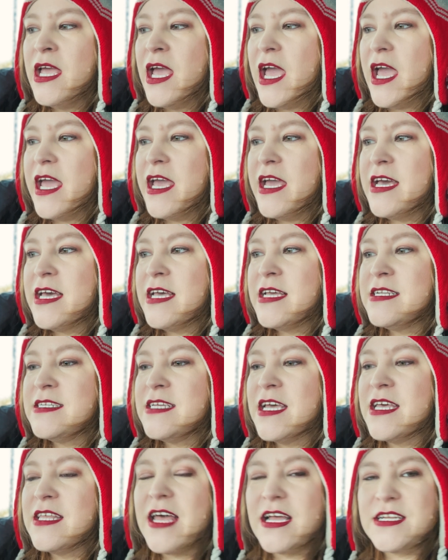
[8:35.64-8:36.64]
and
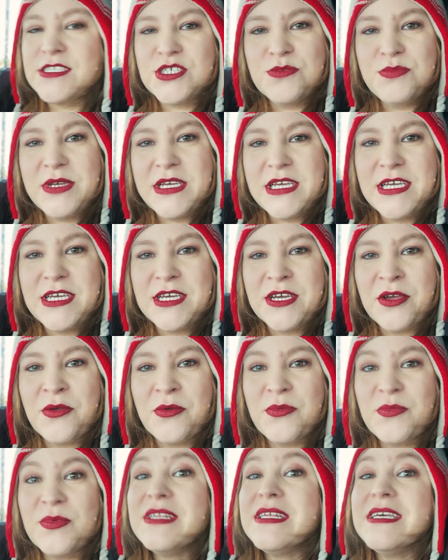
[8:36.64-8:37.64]
that should be
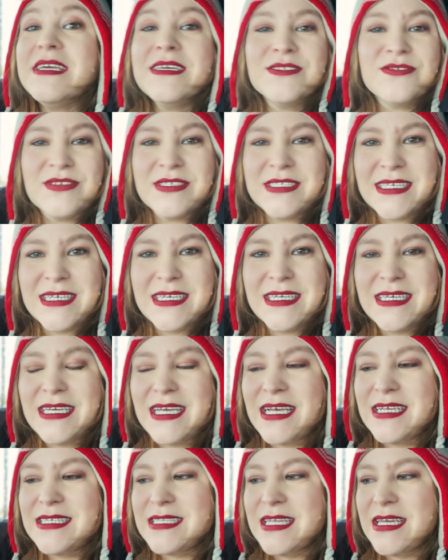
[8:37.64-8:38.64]
really interesting
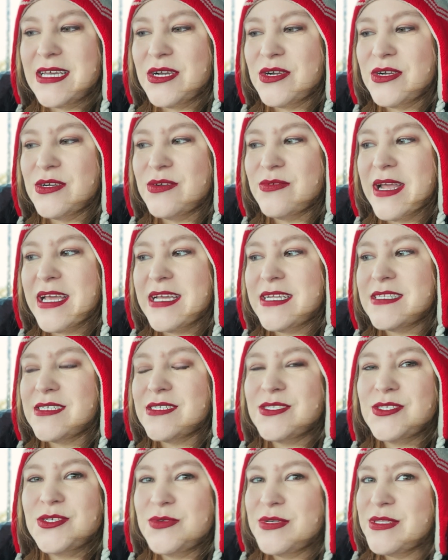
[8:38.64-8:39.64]
as they are ranked
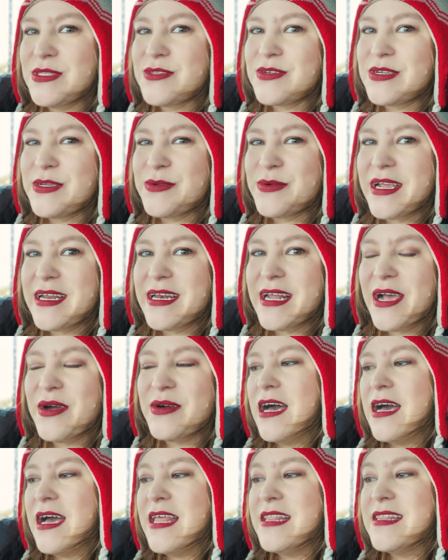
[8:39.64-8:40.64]
2 and 3 right now.
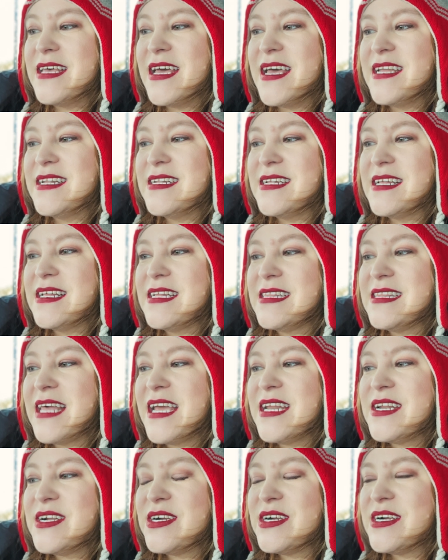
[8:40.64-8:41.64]
And then
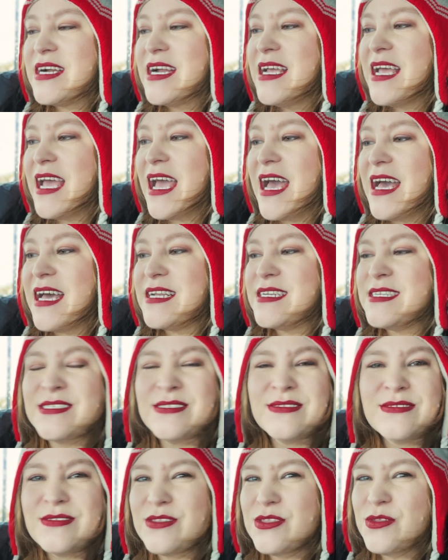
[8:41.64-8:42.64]
later at
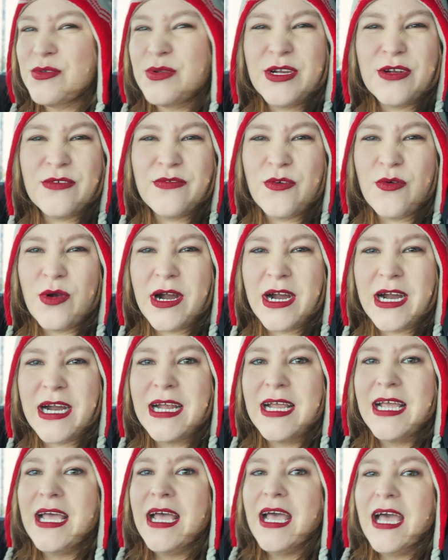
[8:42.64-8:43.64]
3 or 4,
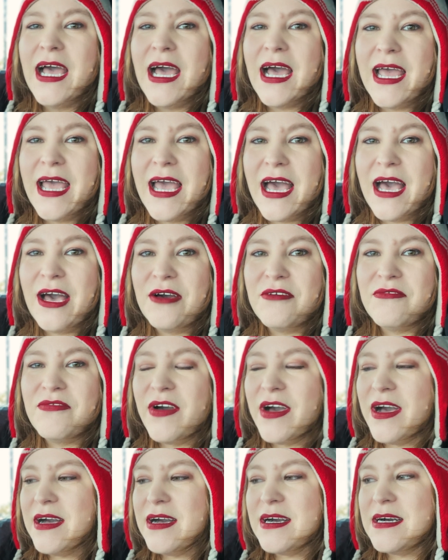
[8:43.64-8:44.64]
I have
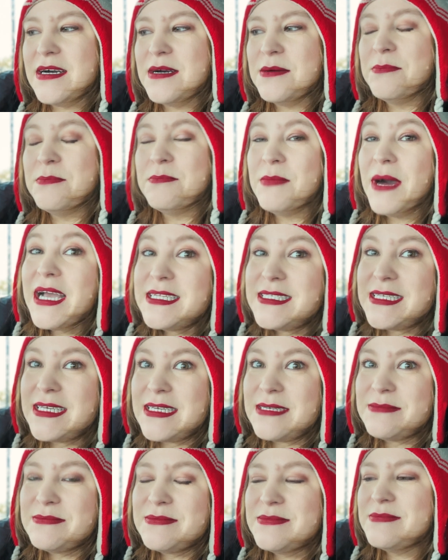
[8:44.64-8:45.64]
my
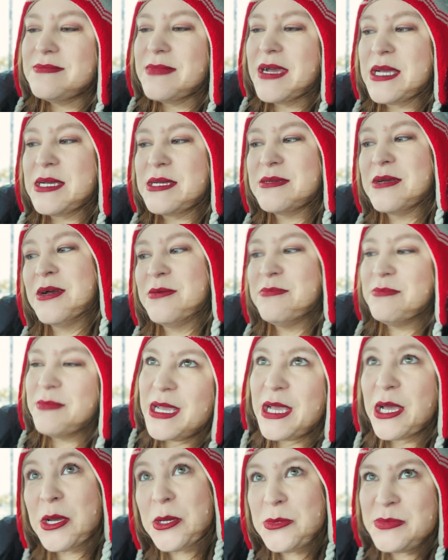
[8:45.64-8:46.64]
team,
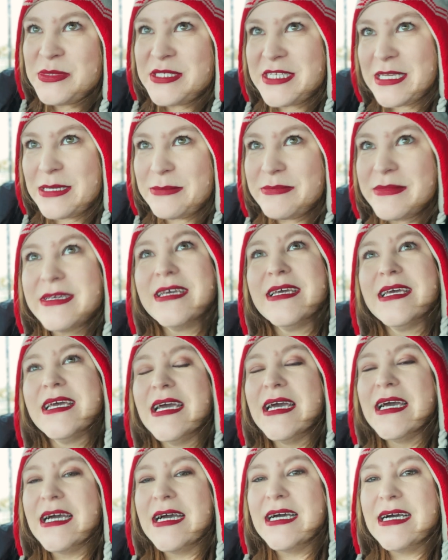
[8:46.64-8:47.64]
my home team,
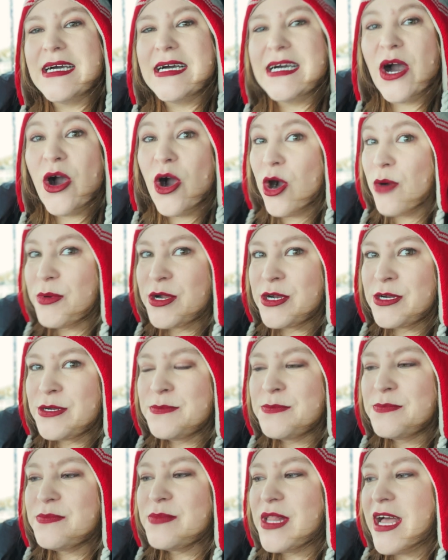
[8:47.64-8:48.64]
Auburn,
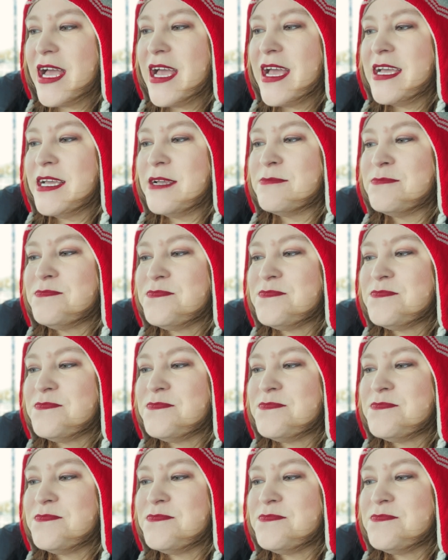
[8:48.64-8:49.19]
playing